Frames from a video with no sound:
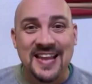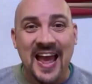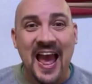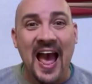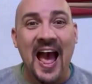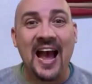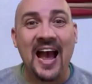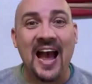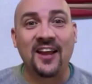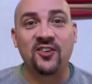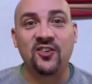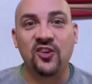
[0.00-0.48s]

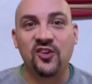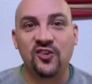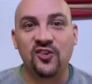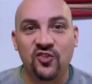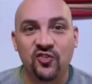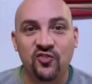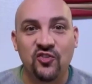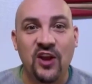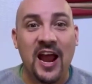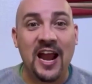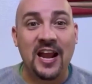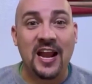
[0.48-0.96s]
tax
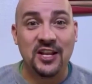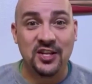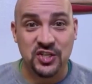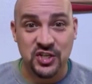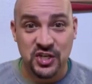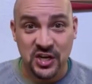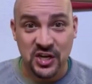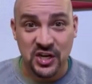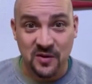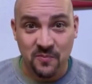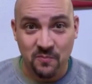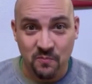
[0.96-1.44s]

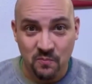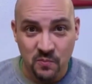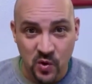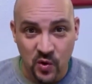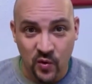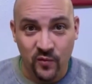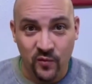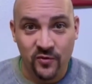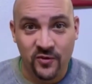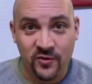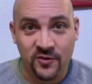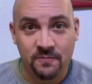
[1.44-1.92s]
strategy
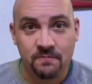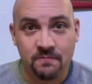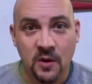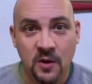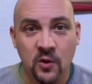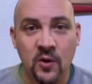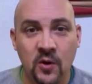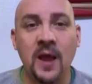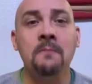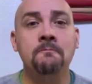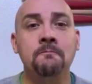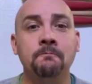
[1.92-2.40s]
moves.
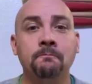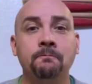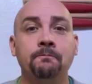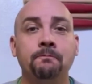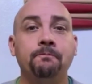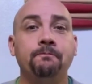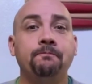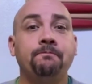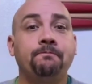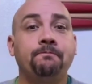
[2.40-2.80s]
Okay.